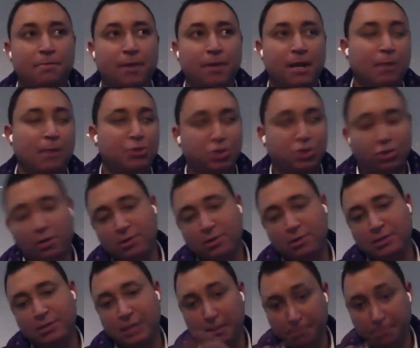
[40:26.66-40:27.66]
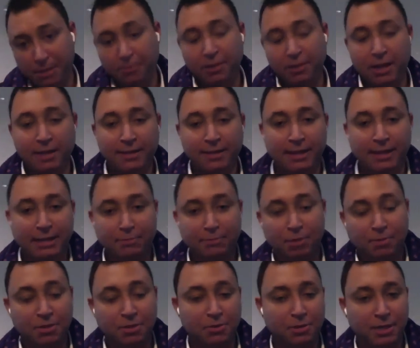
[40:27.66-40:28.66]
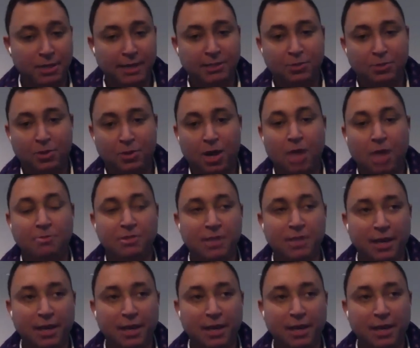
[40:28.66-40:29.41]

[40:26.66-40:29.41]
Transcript: And I'm sure some people out there could probably relate to what I'm yeah.